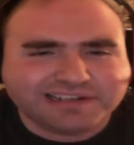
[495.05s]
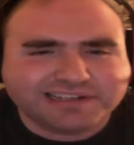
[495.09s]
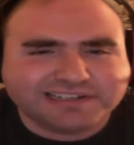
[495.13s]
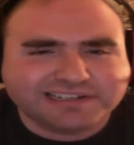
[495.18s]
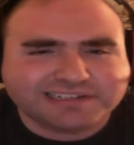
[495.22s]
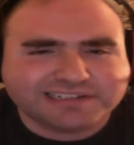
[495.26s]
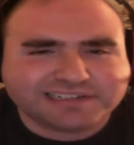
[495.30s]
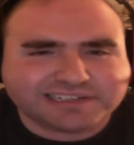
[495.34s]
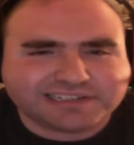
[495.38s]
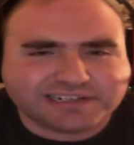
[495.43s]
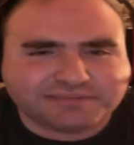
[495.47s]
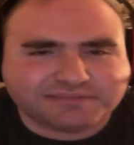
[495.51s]

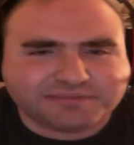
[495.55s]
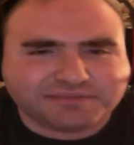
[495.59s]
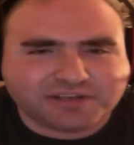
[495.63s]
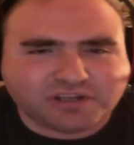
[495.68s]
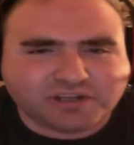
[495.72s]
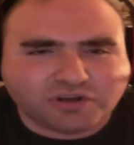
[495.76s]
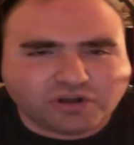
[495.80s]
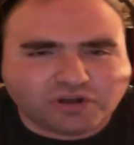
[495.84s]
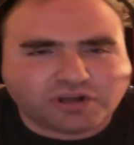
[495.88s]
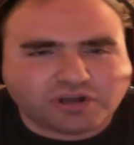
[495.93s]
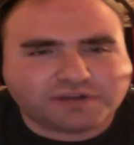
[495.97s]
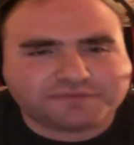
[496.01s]
It's gonna be
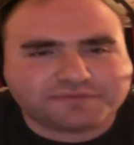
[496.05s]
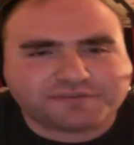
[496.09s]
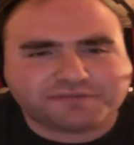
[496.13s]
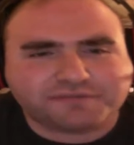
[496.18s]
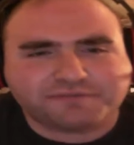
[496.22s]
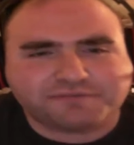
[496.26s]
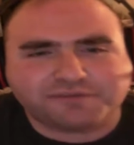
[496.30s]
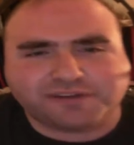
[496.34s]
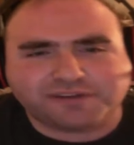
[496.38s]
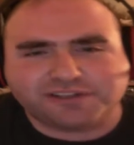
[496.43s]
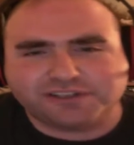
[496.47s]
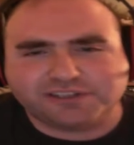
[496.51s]
off
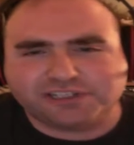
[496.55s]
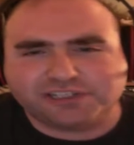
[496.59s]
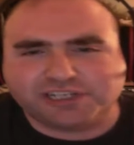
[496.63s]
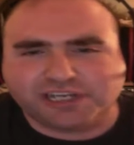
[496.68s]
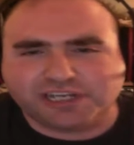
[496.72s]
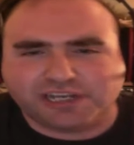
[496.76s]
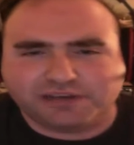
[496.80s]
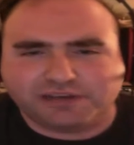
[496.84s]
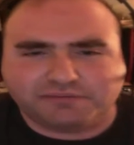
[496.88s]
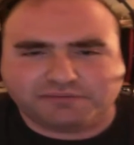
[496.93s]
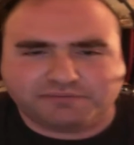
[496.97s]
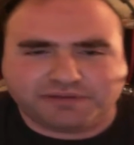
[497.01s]
the freaking
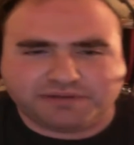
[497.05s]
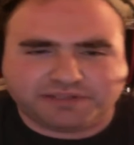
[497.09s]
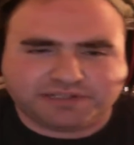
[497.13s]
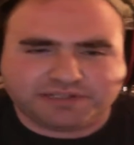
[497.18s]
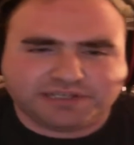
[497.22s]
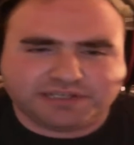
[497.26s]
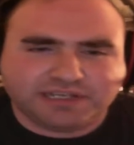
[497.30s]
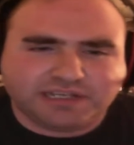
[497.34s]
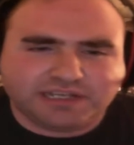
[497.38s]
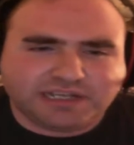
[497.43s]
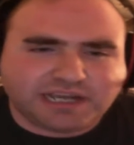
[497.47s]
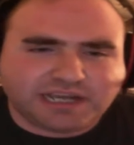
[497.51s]
chain, which
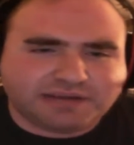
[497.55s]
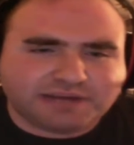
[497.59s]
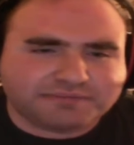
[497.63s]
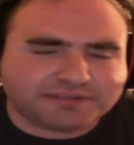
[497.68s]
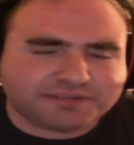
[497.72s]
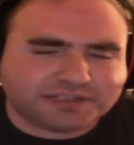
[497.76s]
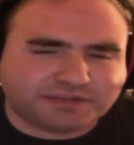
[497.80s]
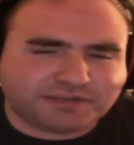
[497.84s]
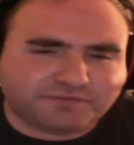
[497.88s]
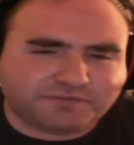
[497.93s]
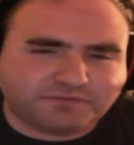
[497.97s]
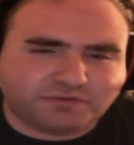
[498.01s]

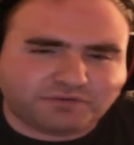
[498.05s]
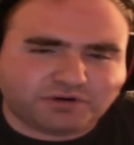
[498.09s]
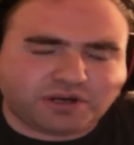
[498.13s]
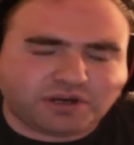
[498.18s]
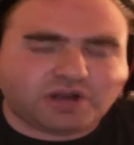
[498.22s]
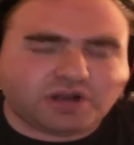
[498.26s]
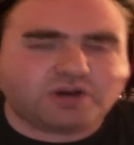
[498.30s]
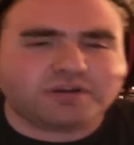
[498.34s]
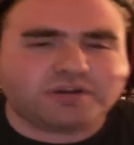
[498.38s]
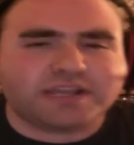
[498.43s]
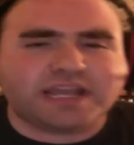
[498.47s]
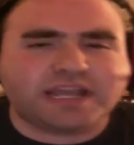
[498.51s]
I'm excited for.
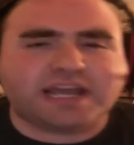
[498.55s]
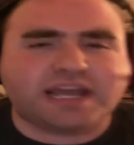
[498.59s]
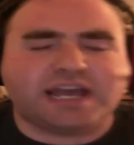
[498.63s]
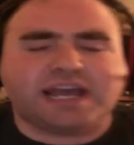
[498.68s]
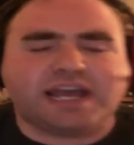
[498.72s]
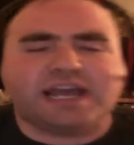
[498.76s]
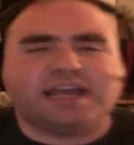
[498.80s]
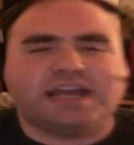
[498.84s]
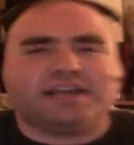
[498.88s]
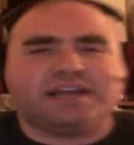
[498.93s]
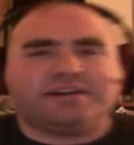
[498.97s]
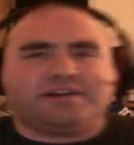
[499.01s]
Oh
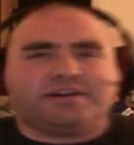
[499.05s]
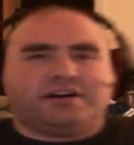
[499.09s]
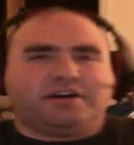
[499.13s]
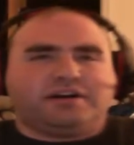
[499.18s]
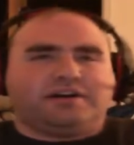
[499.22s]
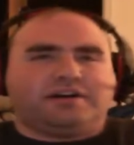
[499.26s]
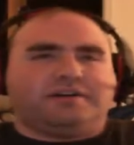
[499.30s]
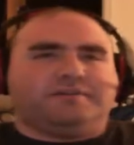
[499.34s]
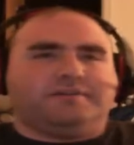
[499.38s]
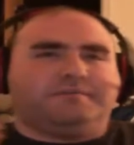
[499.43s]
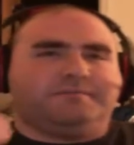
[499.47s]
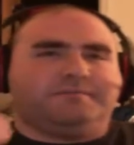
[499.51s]
yeah, and